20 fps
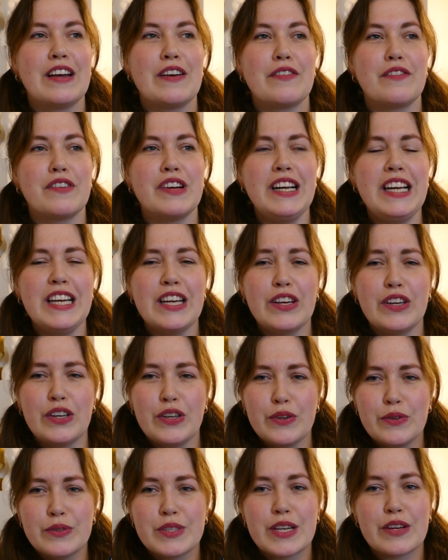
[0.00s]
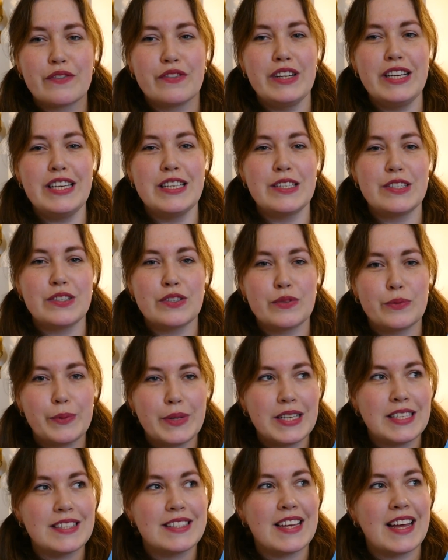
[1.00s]
really cute and really
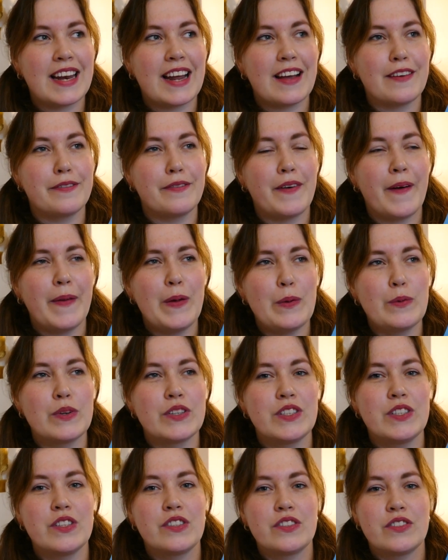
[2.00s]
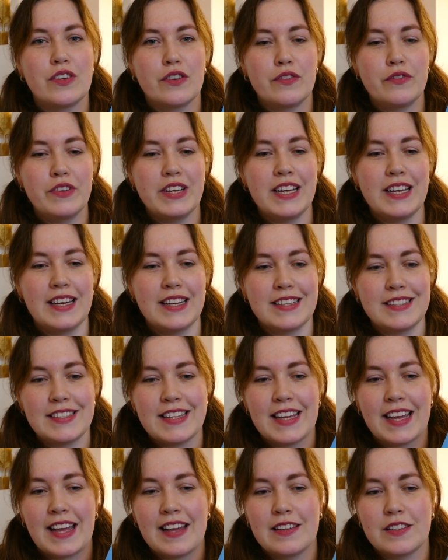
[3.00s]
sweet, and I thought it was just so
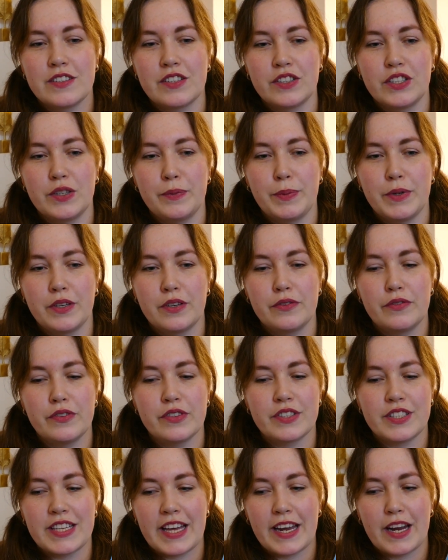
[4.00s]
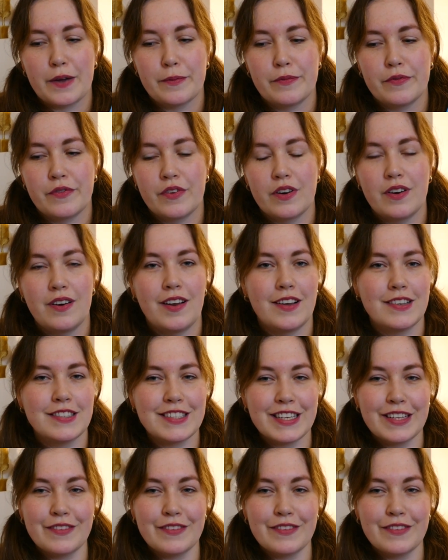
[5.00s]
realistic and such a beautiful setup for a lasting